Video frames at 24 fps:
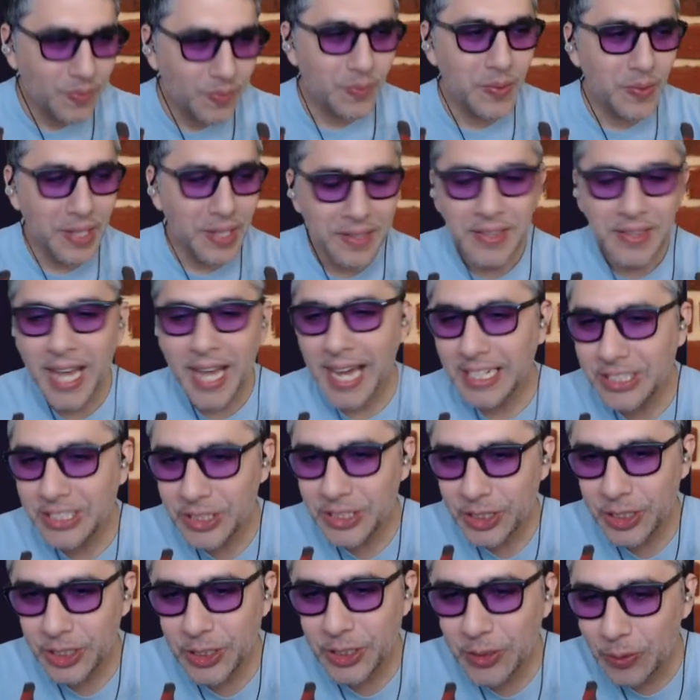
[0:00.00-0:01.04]
That is
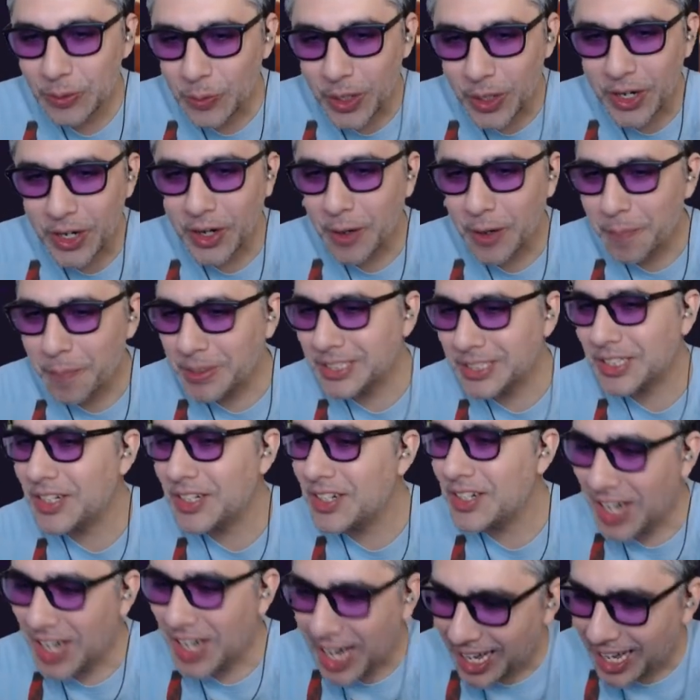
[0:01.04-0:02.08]
true. 100%
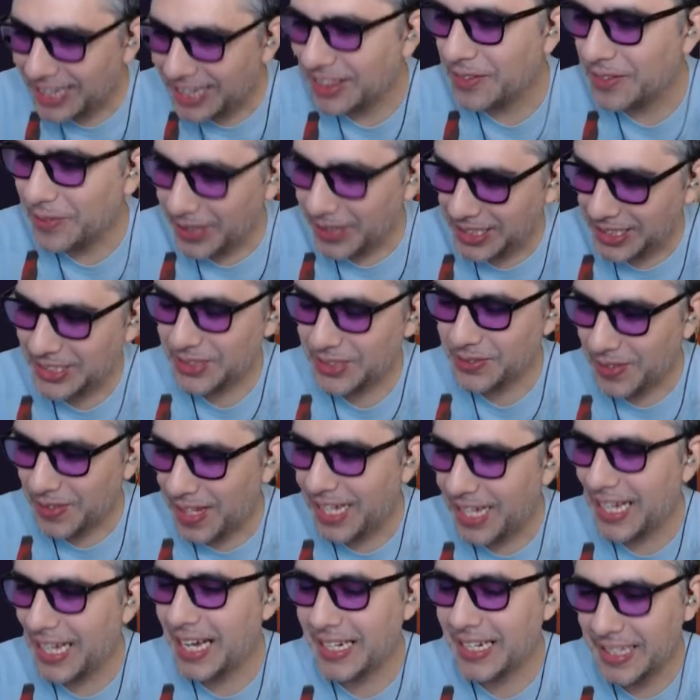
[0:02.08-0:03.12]
not the reason why
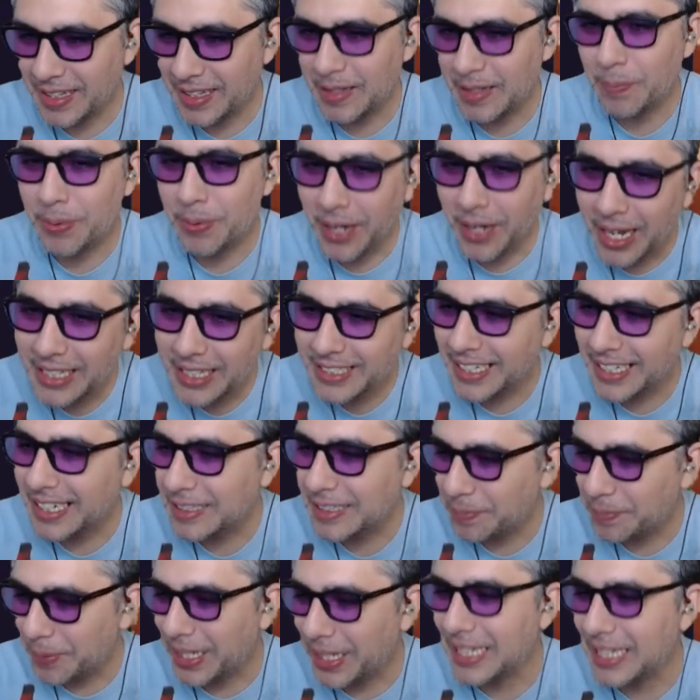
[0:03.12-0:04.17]
I did the project,
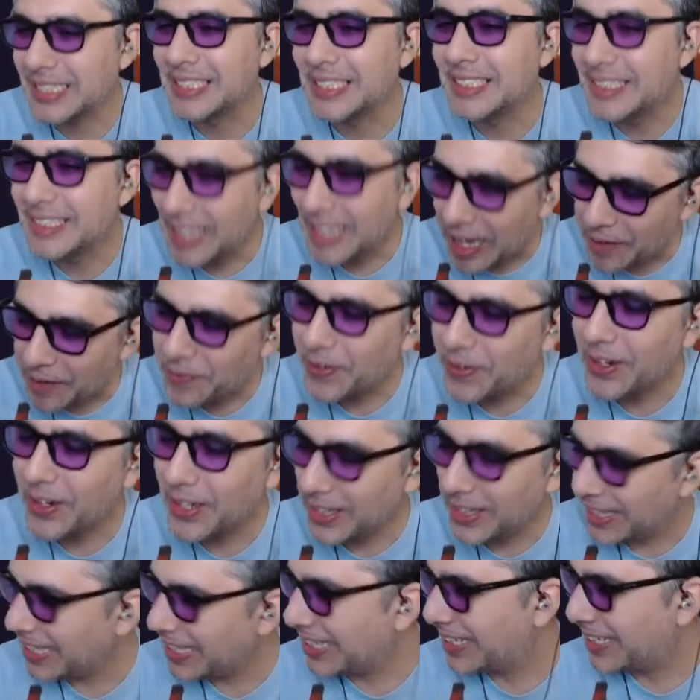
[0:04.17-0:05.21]
but it's
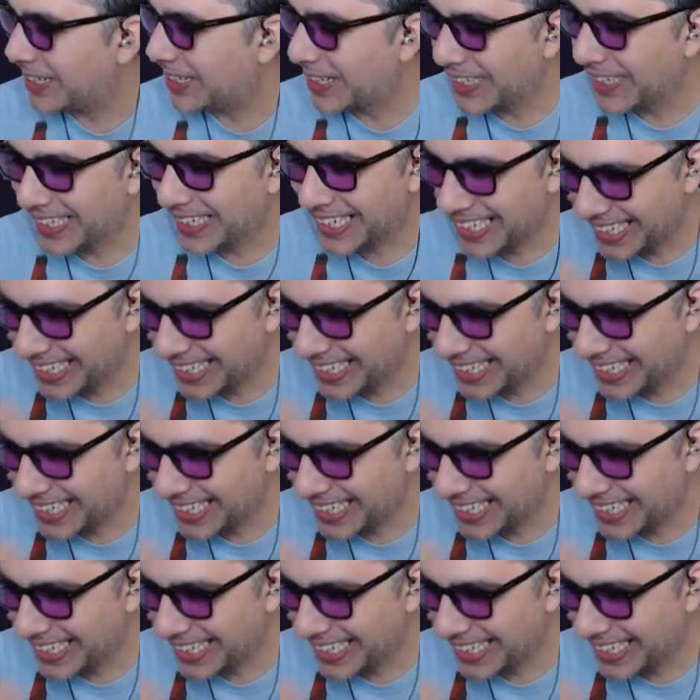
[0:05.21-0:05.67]
definitely good